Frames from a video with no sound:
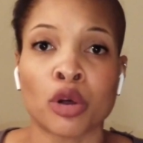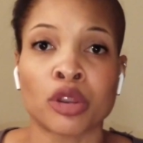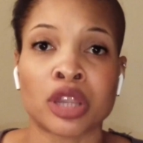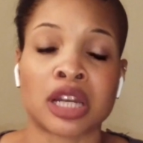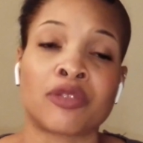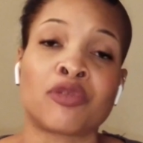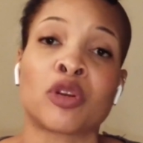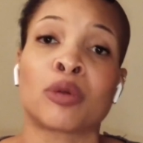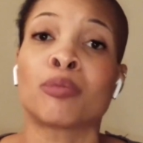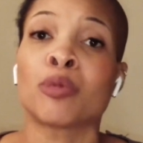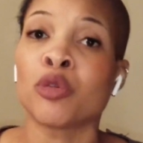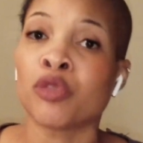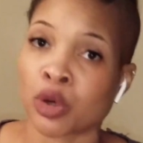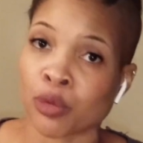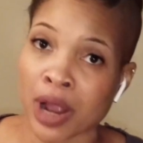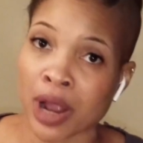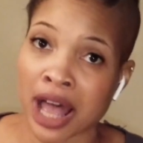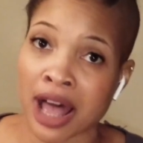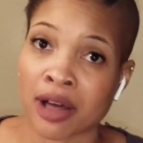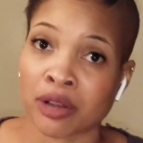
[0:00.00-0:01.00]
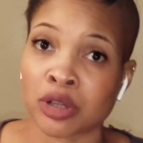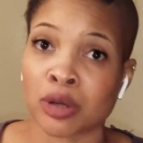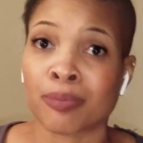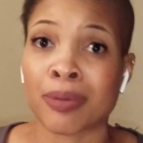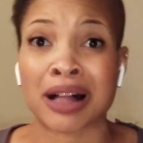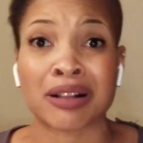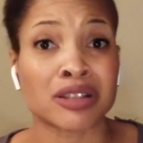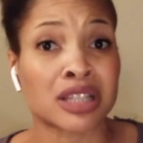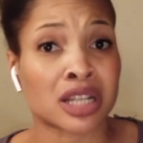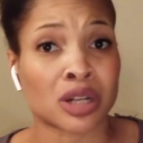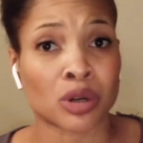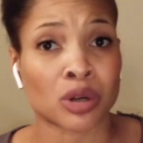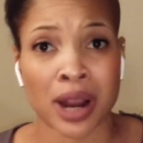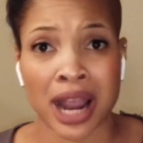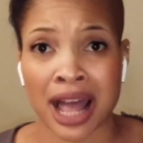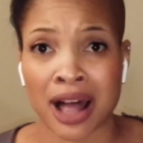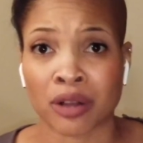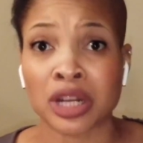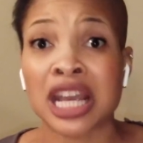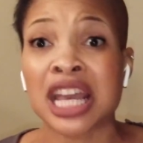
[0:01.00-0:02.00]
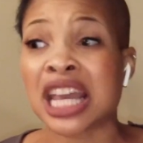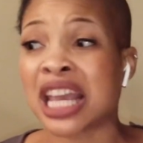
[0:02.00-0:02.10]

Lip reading: that if you're moving around, you're bouncing around,